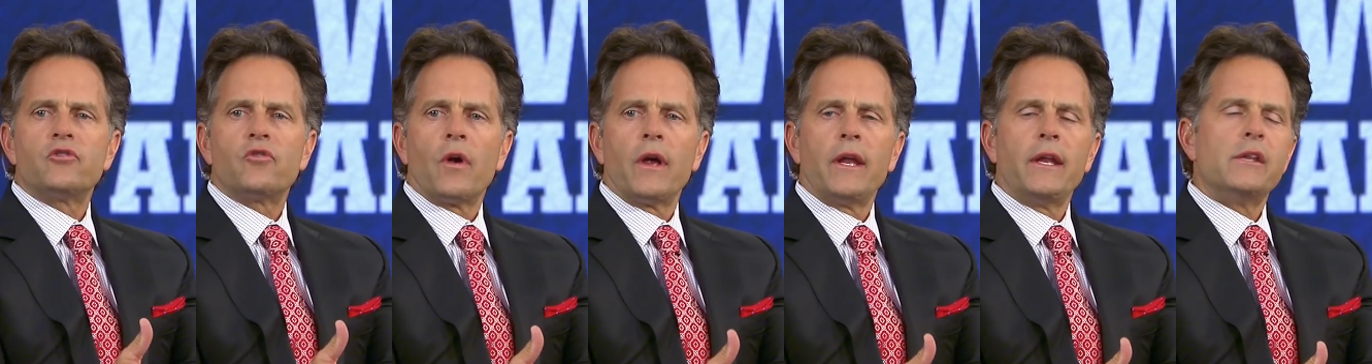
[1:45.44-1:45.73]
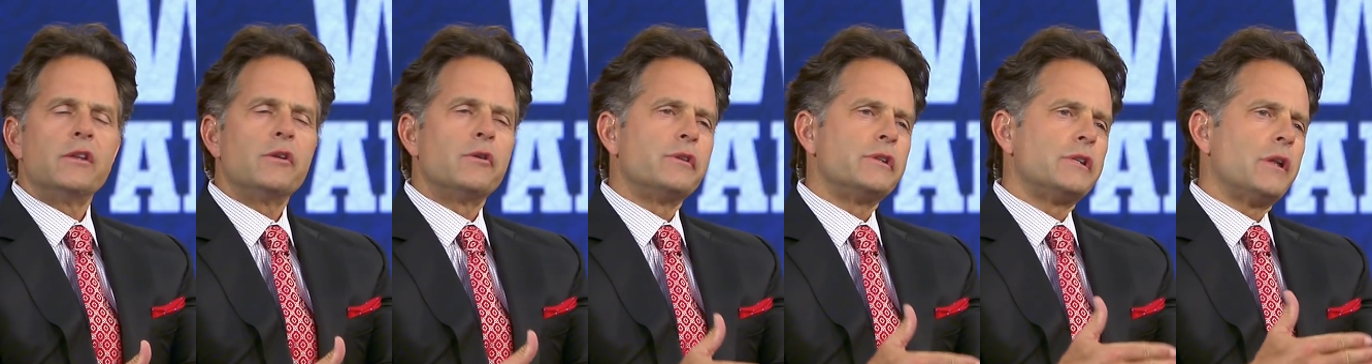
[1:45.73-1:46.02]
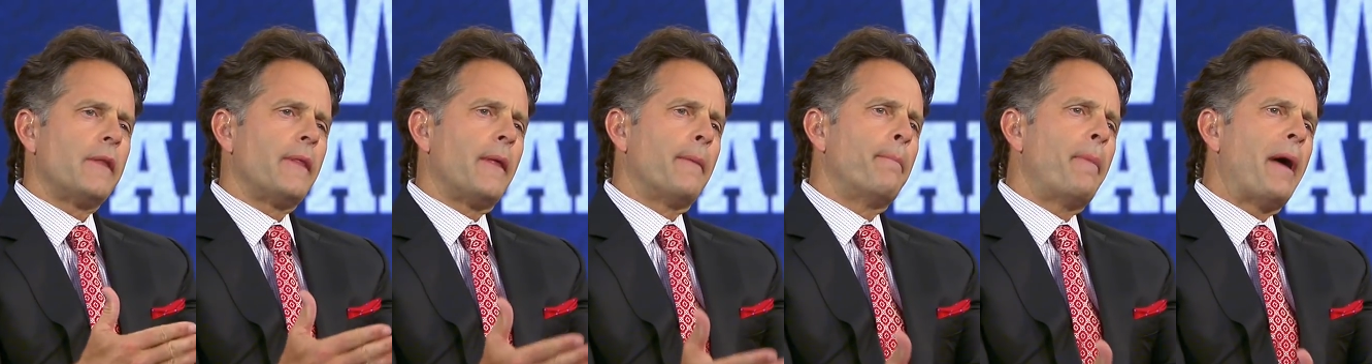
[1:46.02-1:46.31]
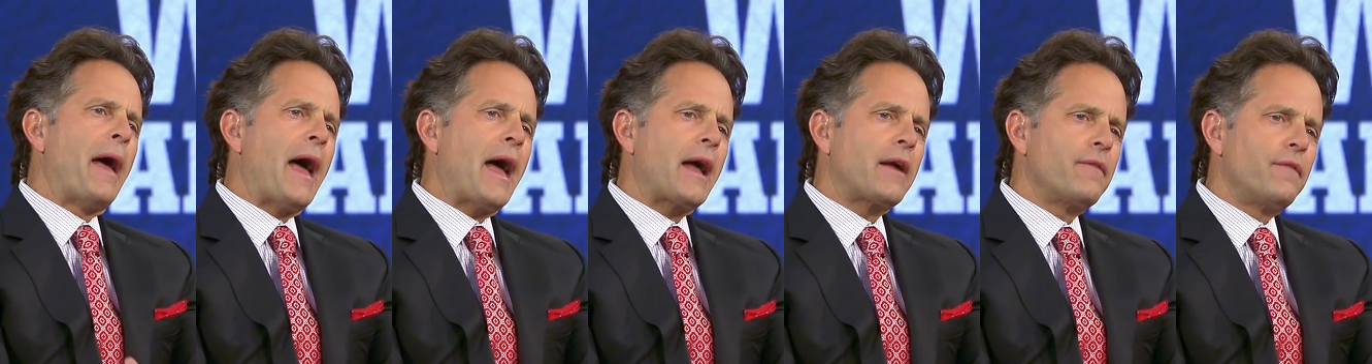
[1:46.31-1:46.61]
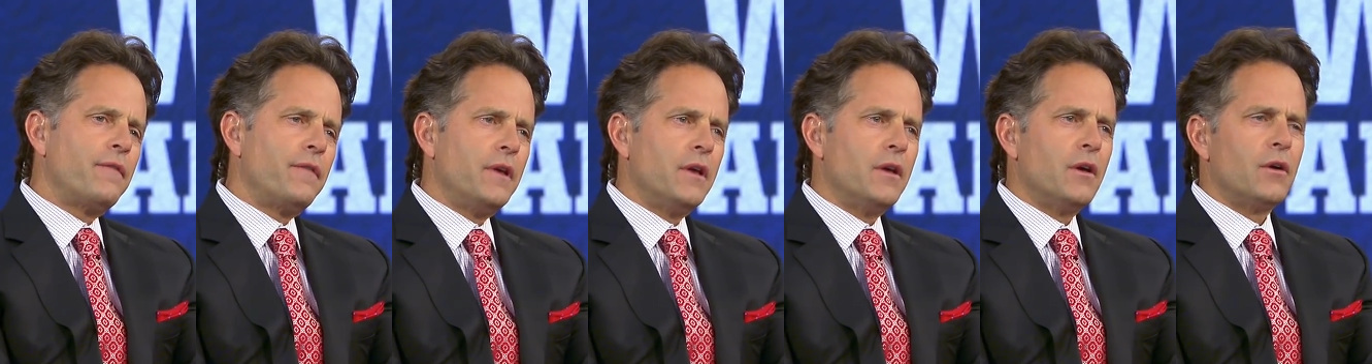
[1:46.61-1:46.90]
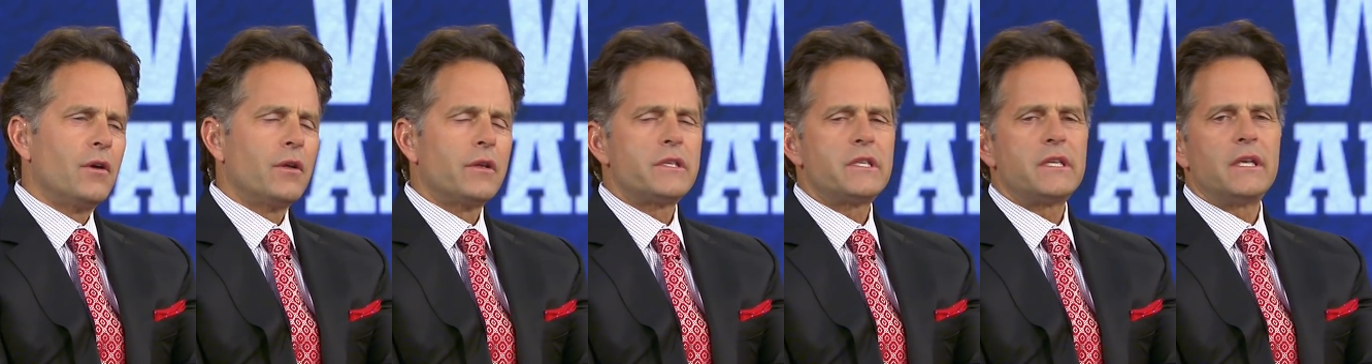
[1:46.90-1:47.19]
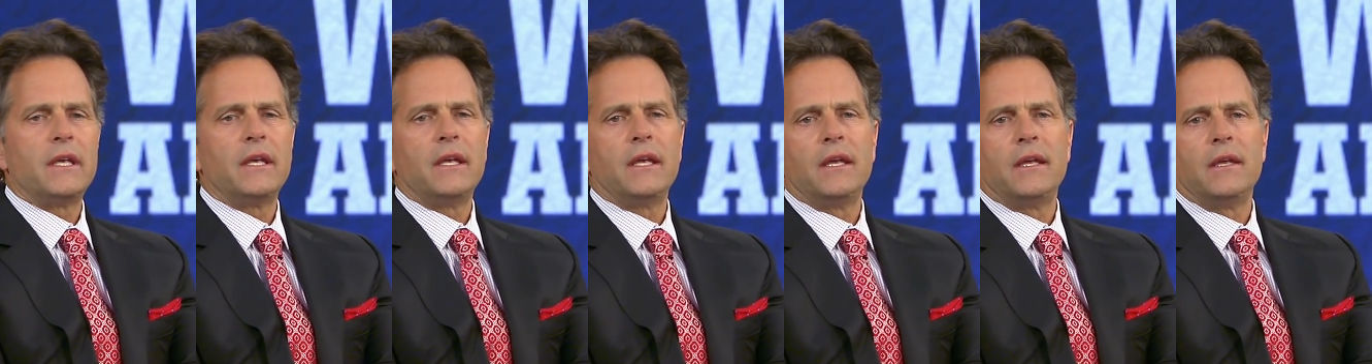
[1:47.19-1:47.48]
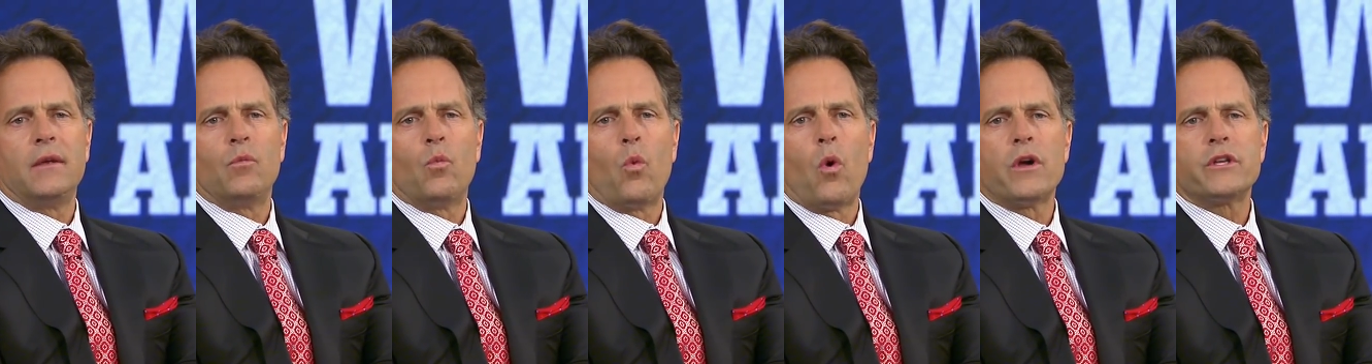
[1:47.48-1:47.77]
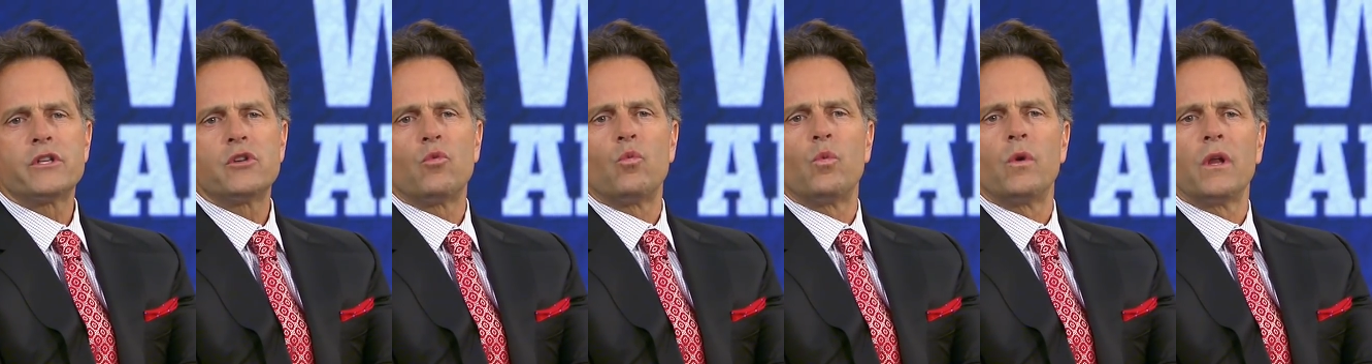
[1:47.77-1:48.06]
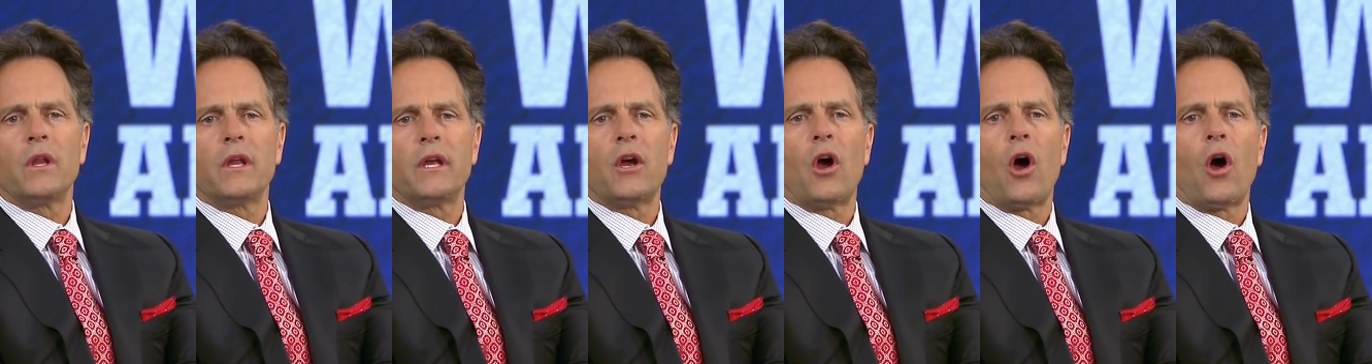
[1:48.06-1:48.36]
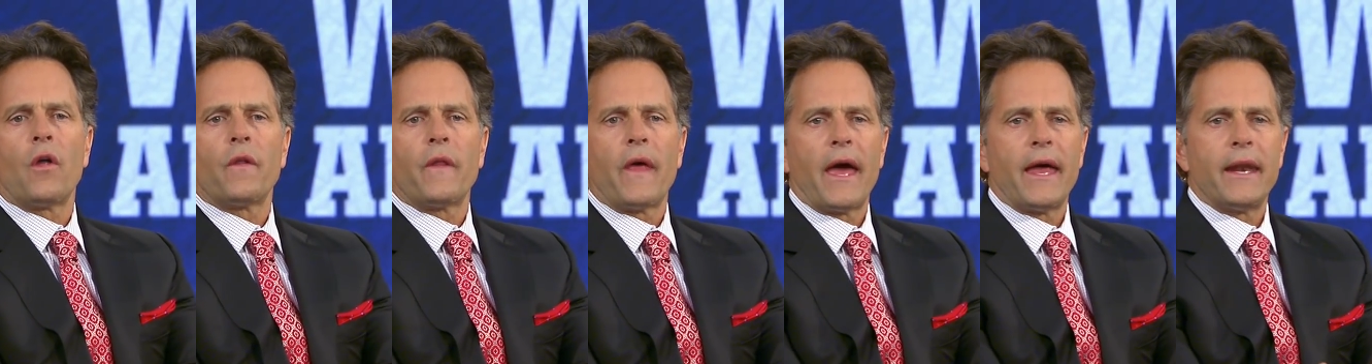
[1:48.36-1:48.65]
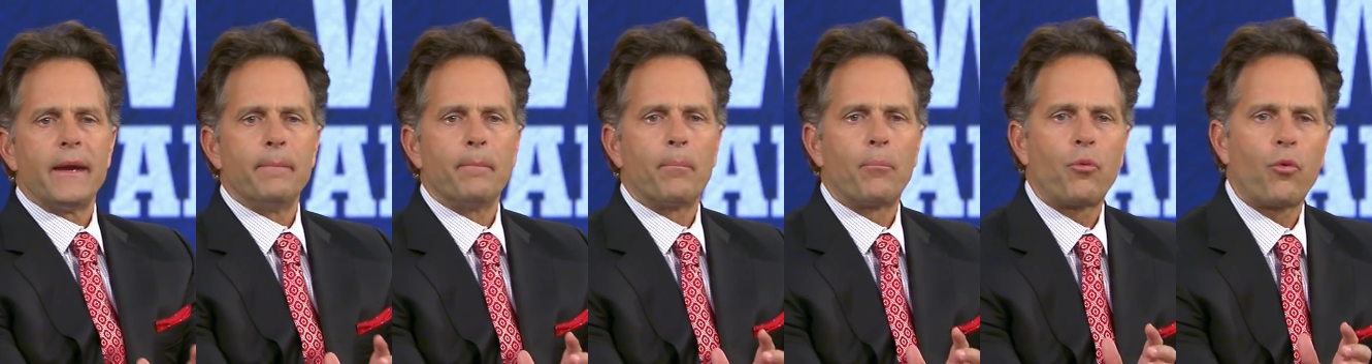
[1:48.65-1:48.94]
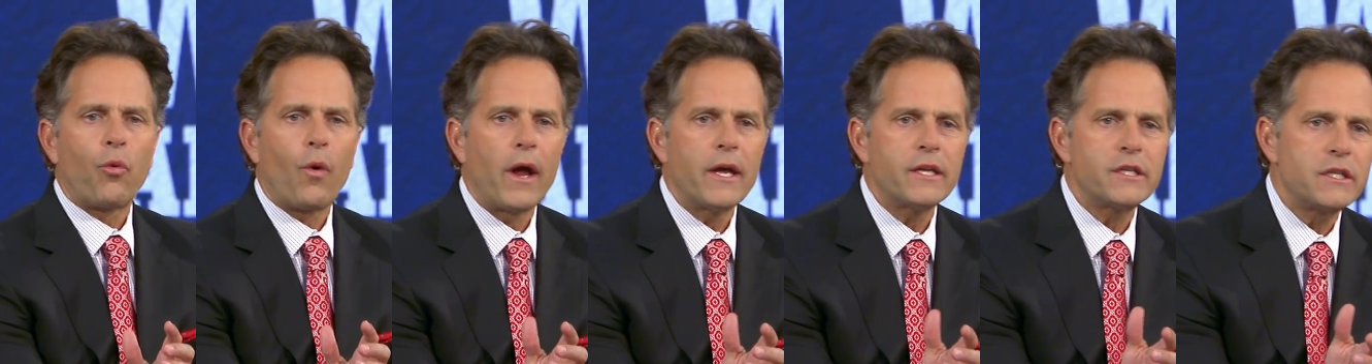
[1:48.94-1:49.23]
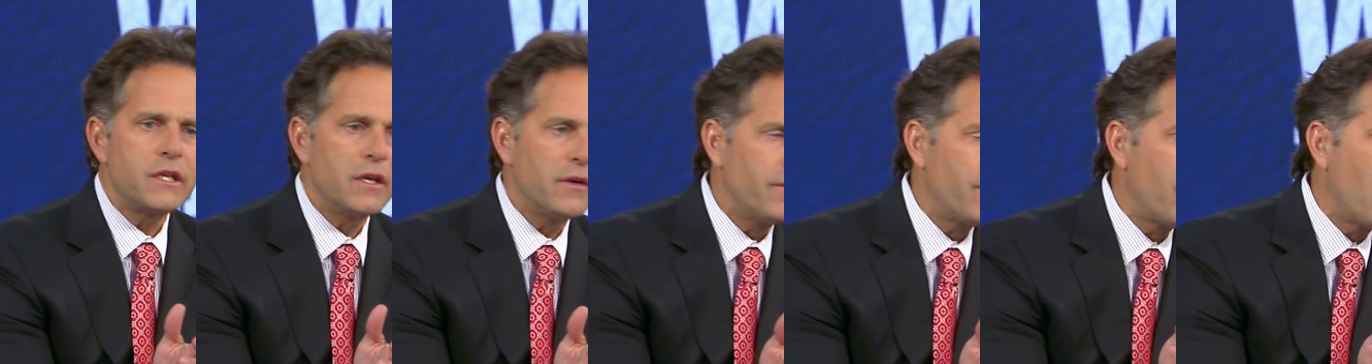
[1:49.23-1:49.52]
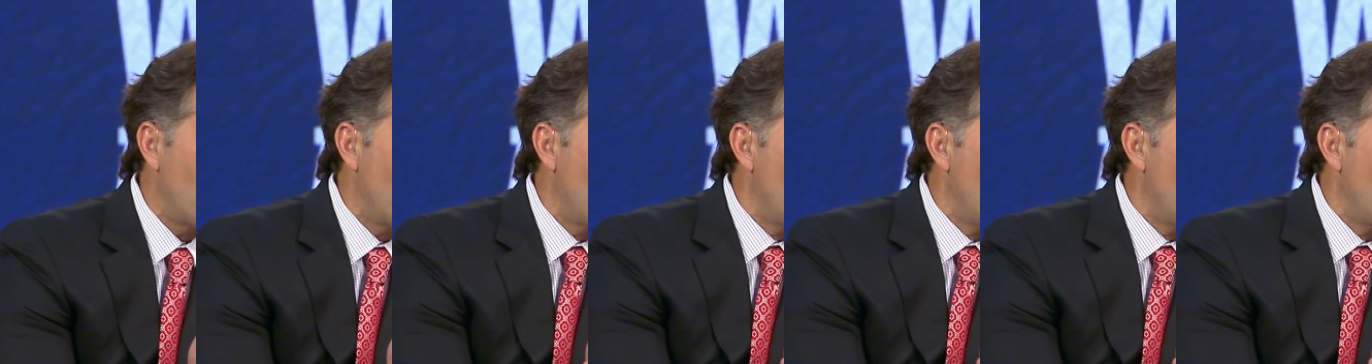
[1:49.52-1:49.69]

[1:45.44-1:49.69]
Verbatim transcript: training, you know, he's on the backfields. He, he, wasn't really all that impressive.